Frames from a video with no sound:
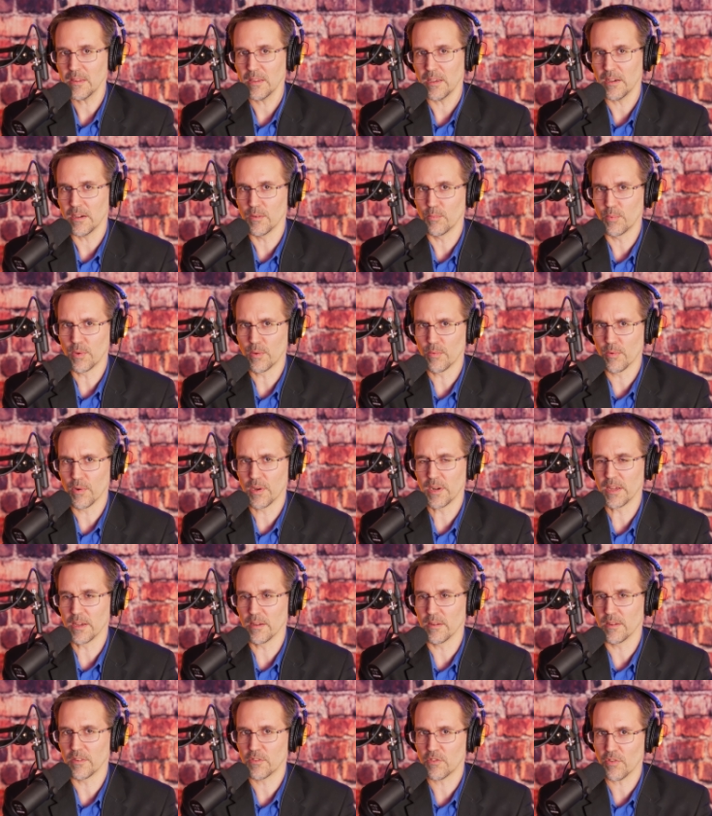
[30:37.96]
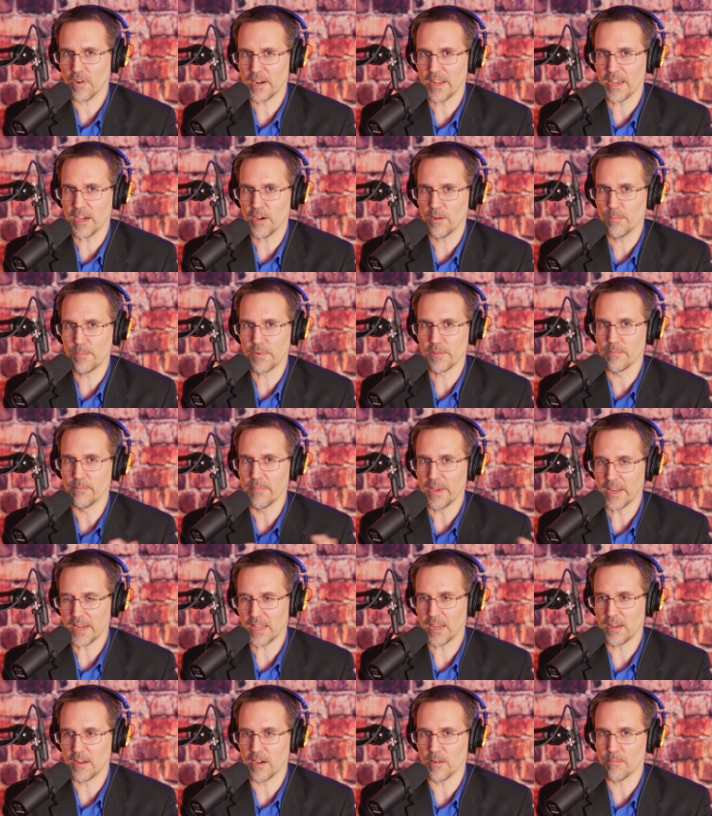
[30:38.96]
Uh, we want to try to help as
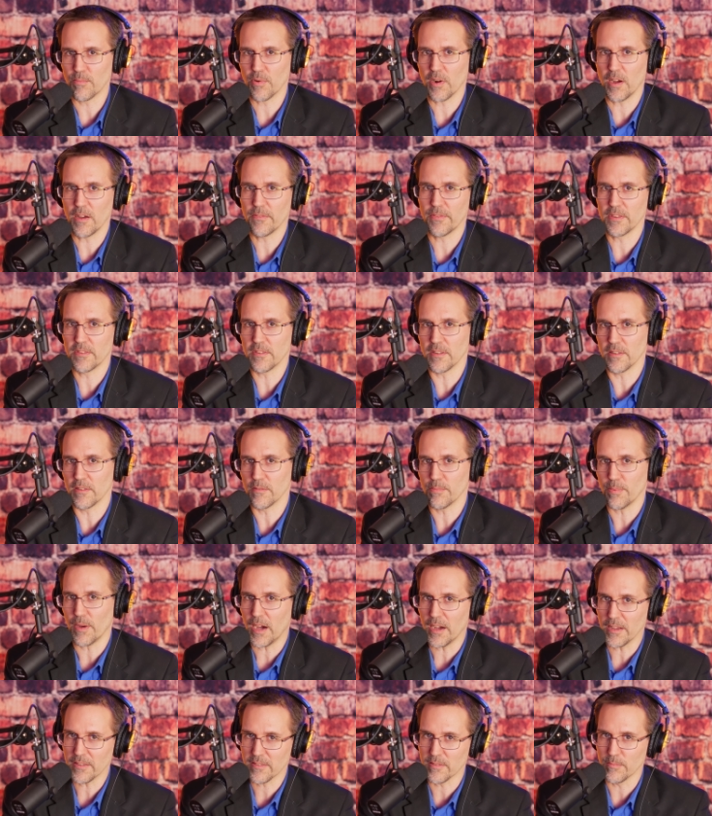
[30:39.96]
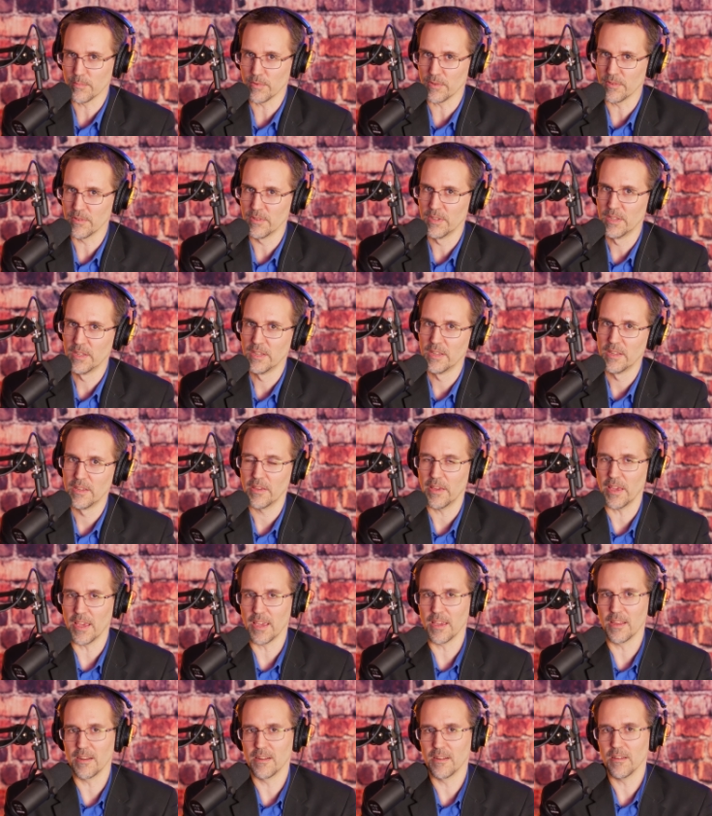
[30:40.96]
many nonprofits as possible.
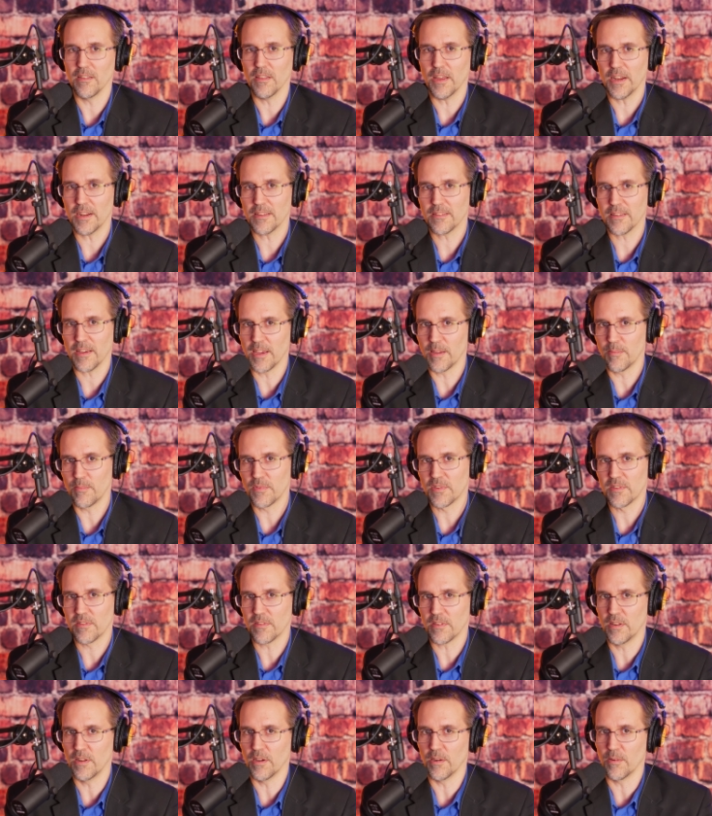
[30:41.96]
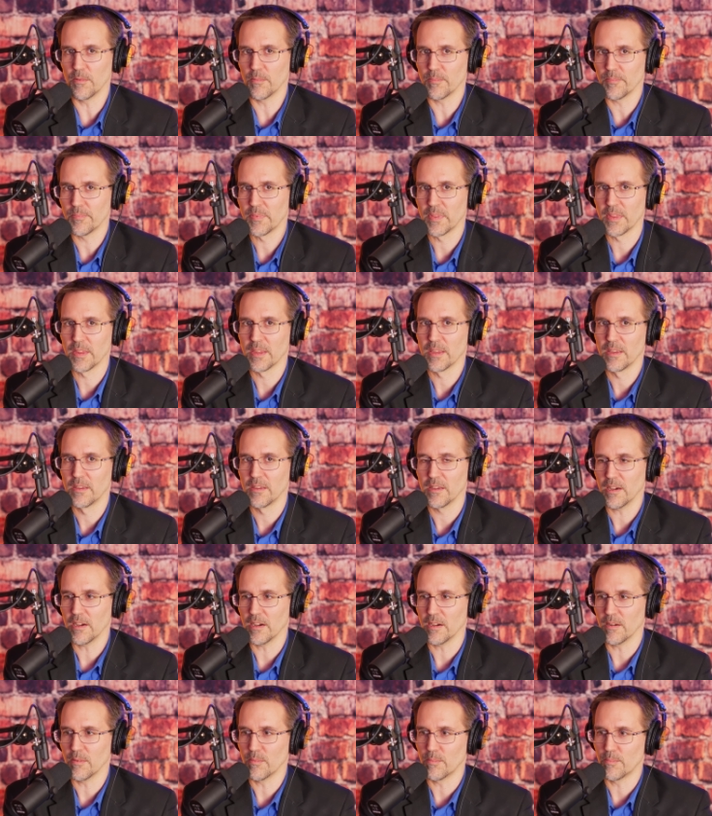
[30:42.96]
And a lot of times, you know,
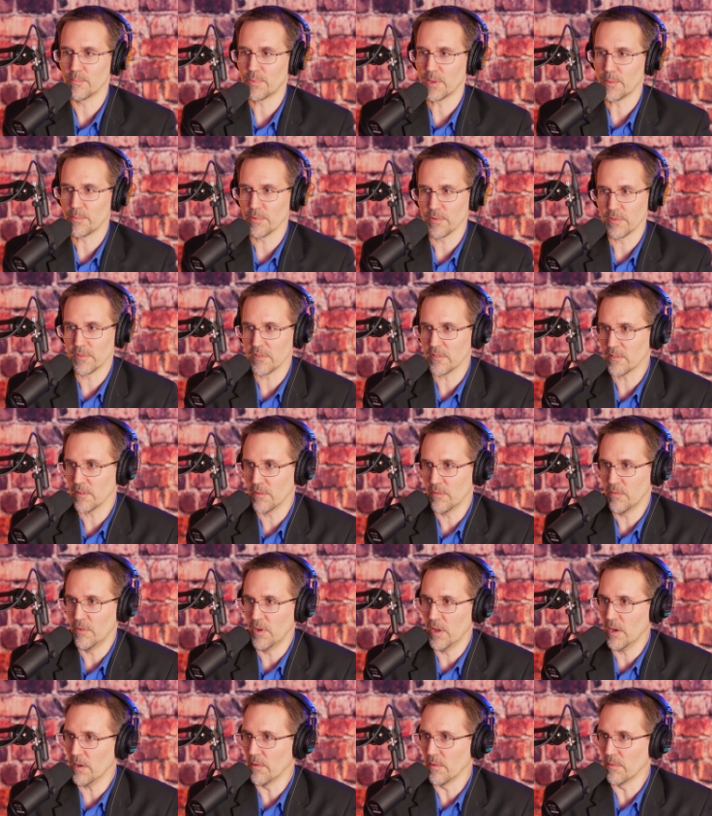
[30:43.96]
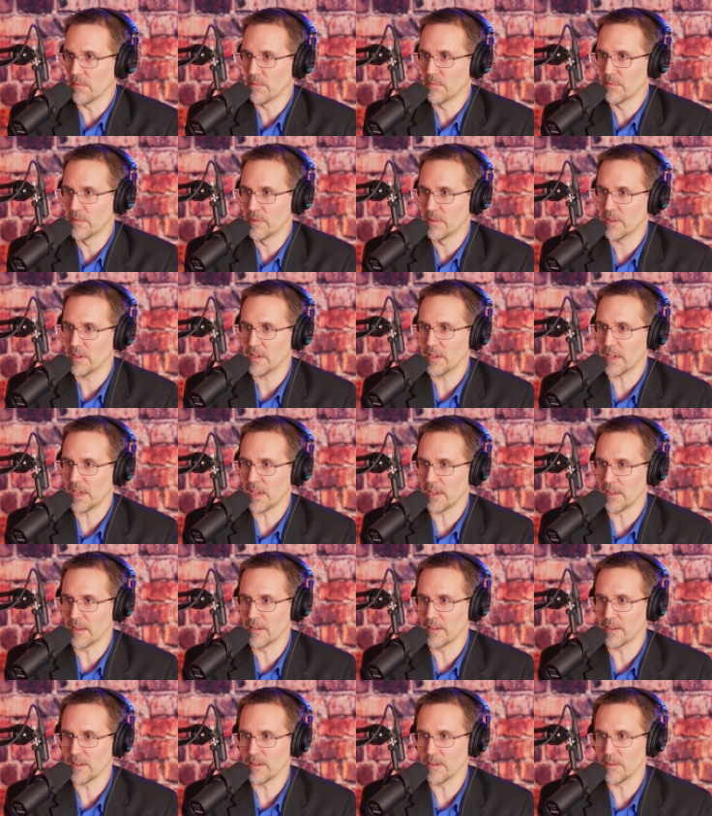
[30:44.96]
Uh, people just don't know. Yeah.
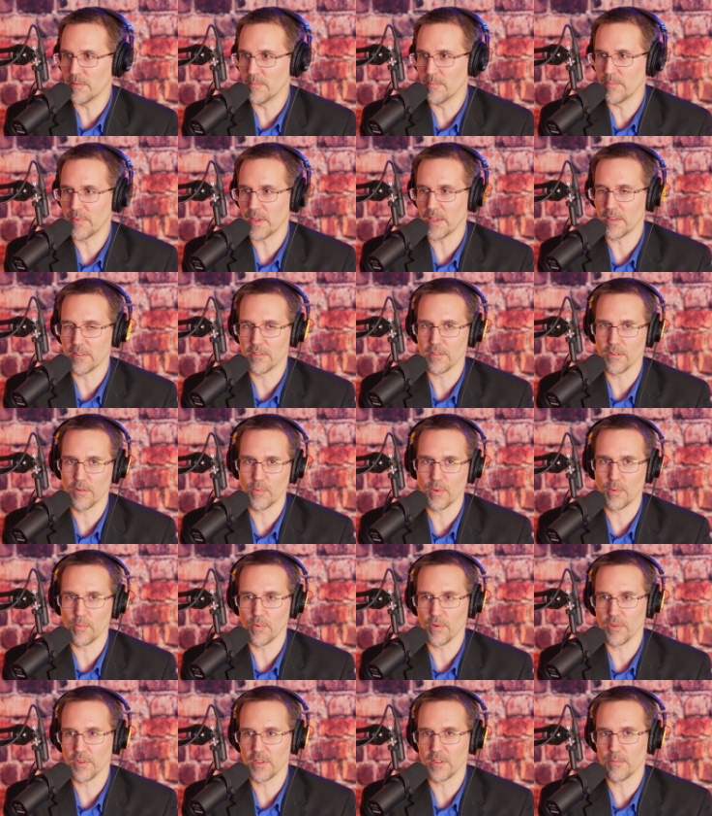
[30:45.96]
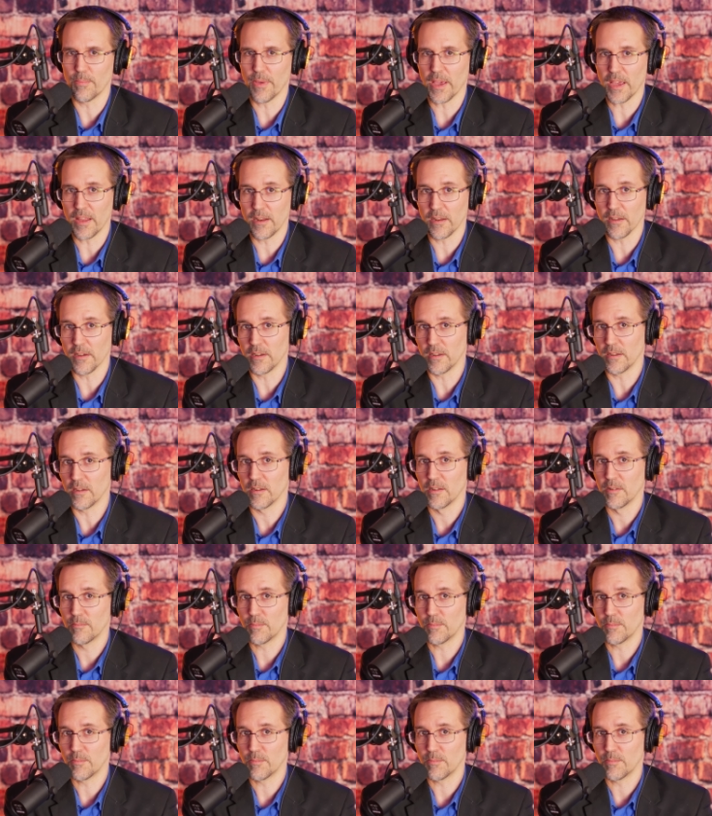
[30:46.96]
And yeah, um, and yeah. so we really depend on